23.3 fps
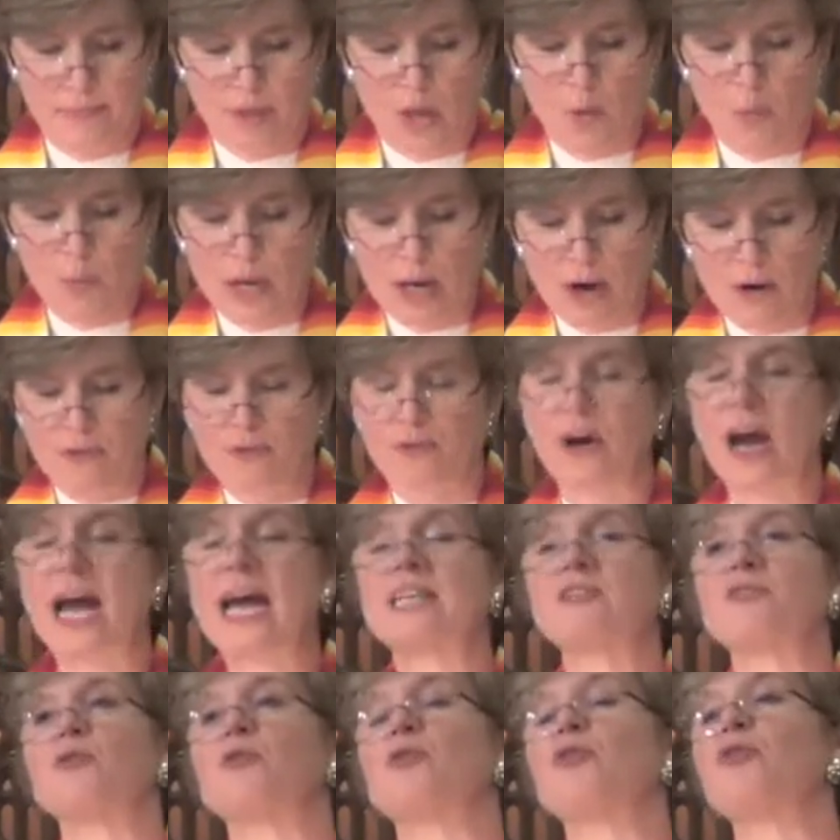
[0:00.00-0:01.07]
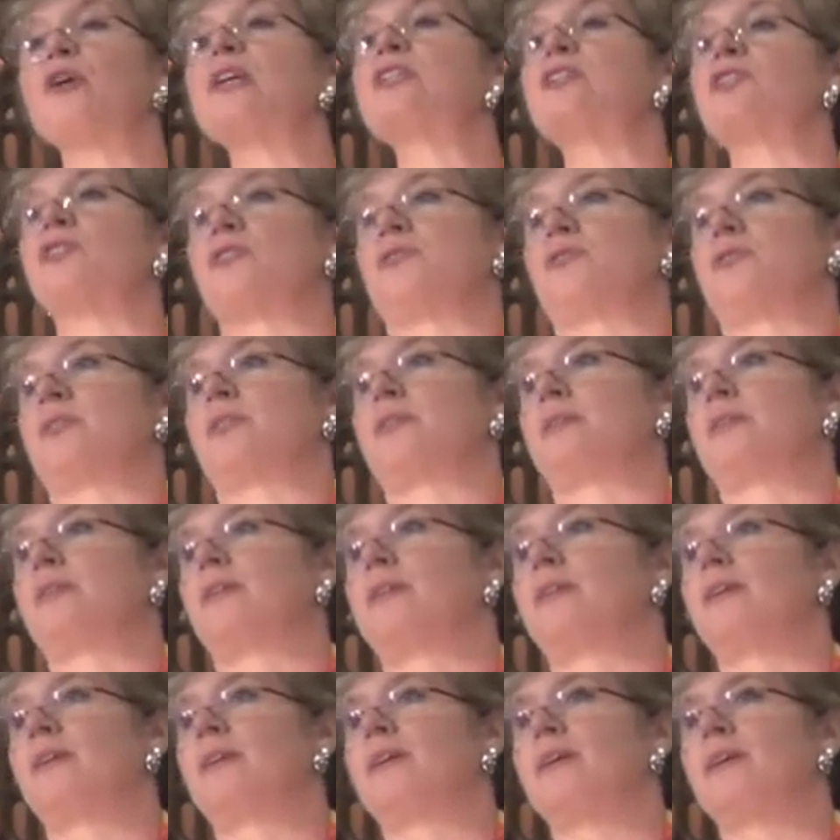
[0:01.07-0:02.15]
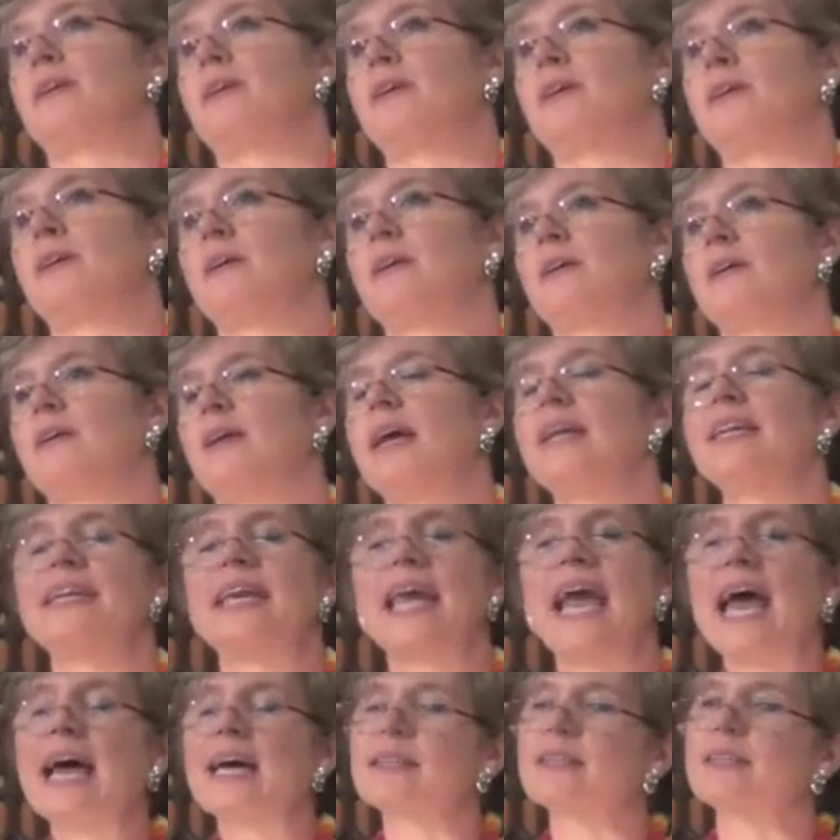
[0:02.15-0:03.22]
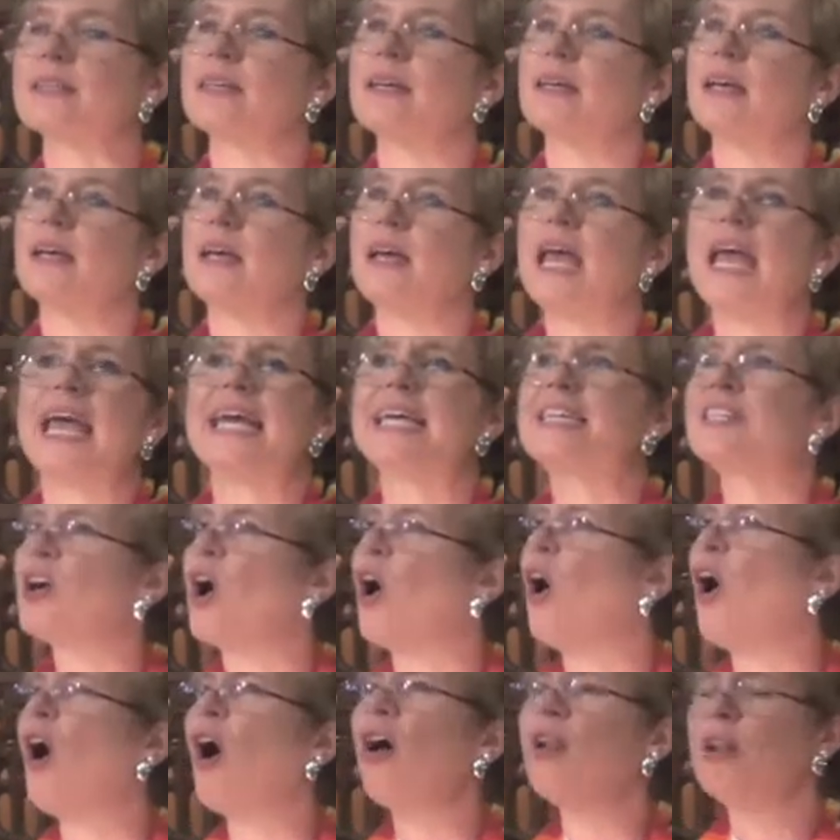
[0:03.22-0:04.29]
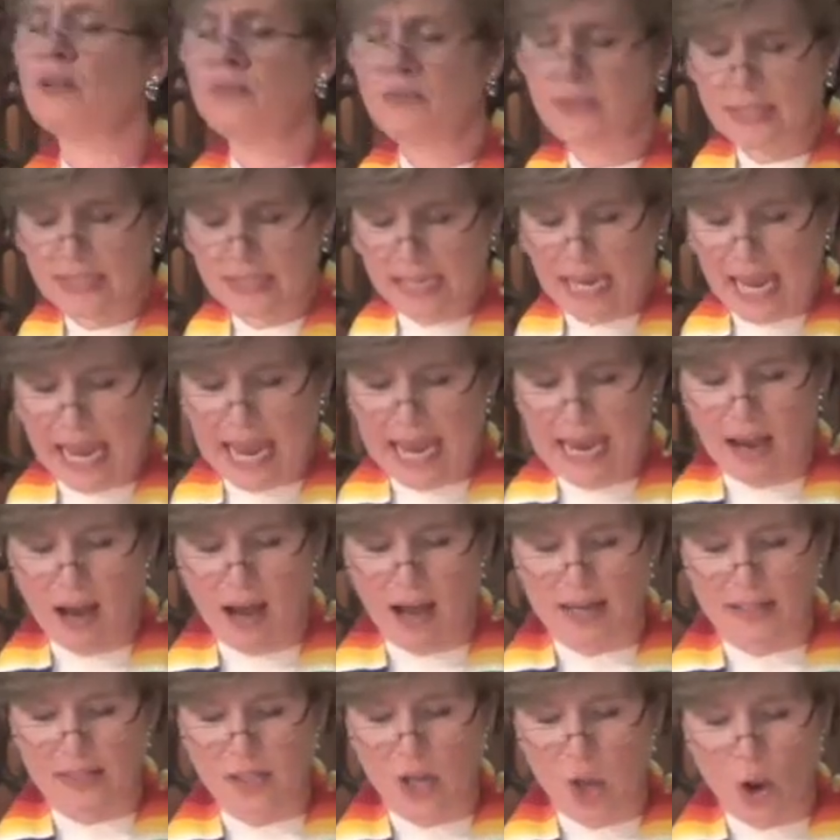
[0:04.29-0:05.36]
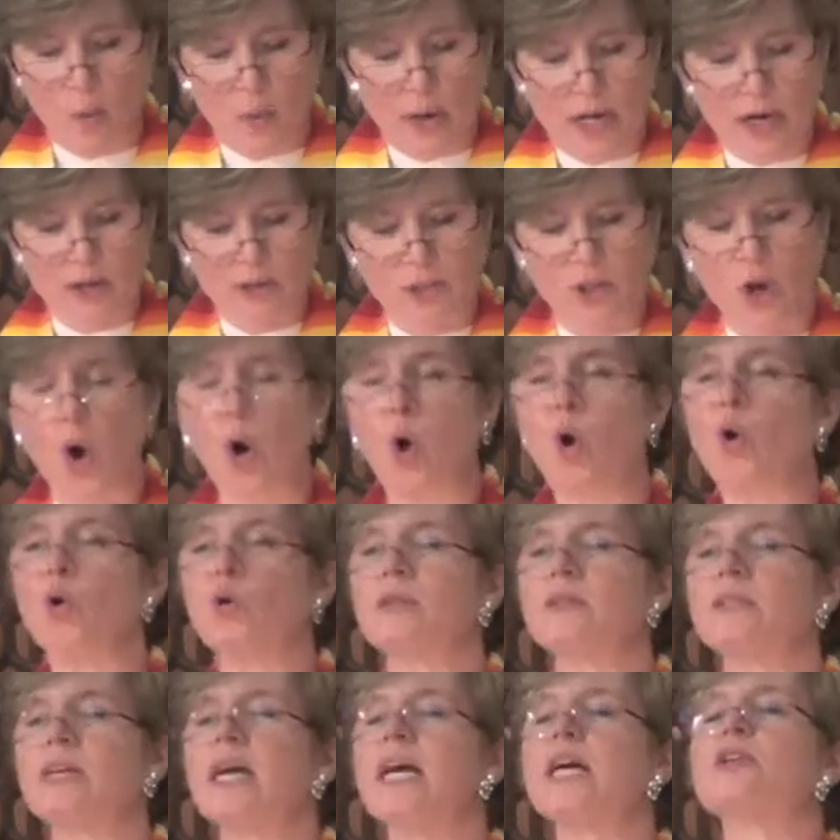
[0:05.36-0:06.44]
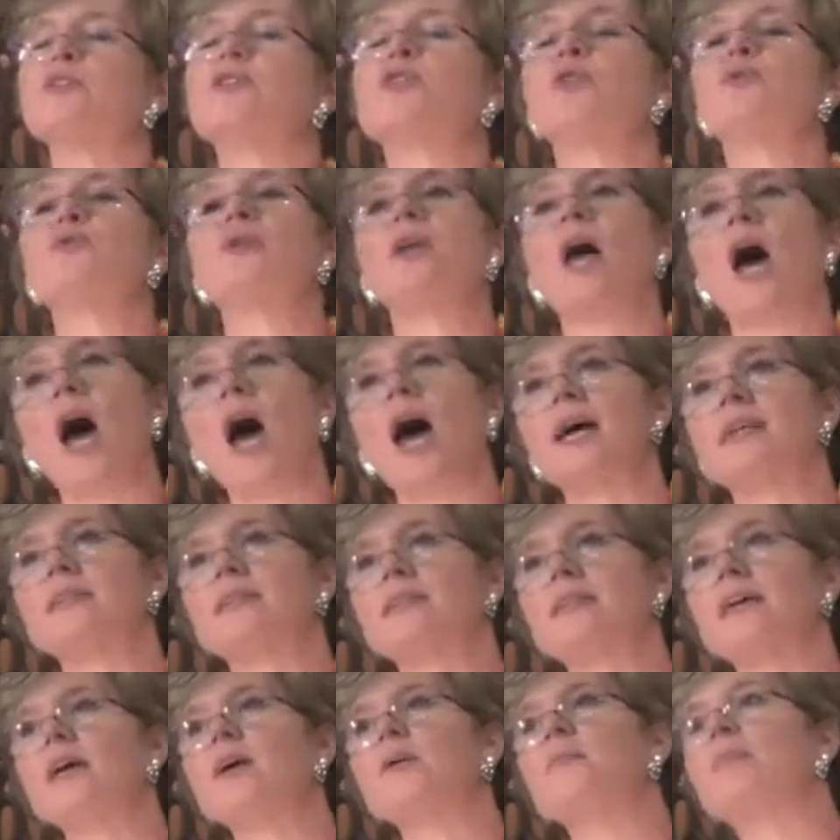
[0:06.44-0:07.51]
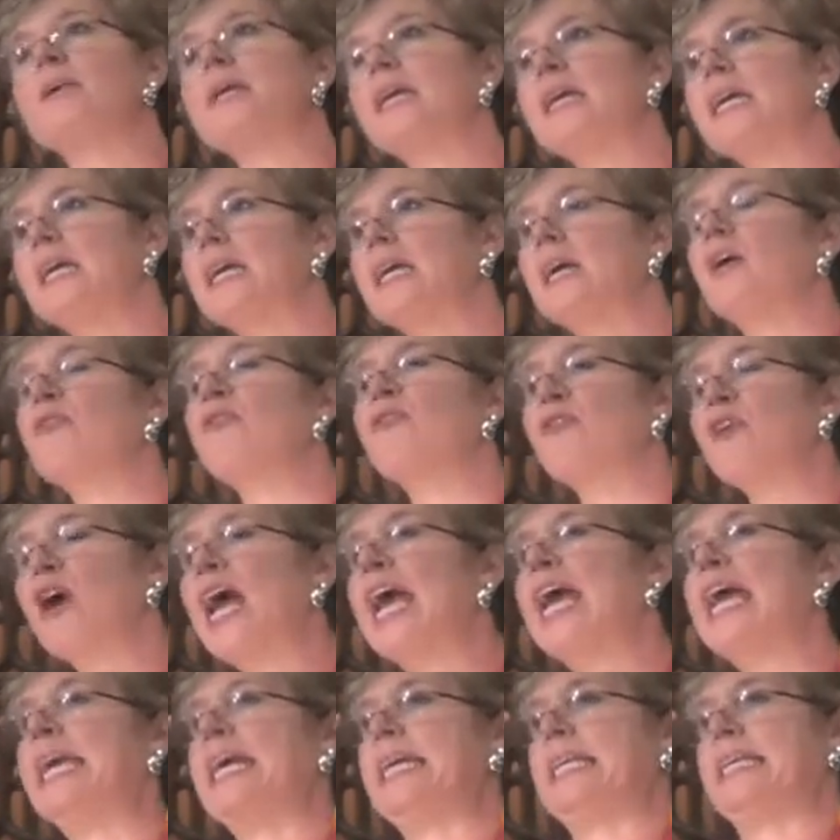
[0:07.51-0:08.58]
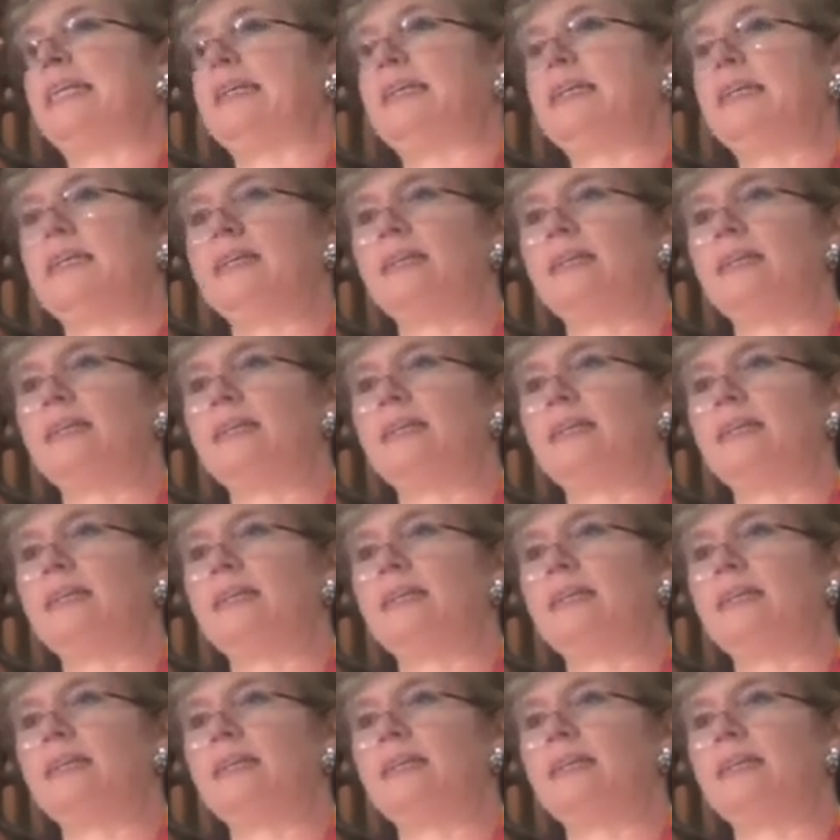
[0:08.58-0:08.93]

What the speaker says: and we are fragile creatures. And yet, into all of this chaos, we are told, do not be afraid.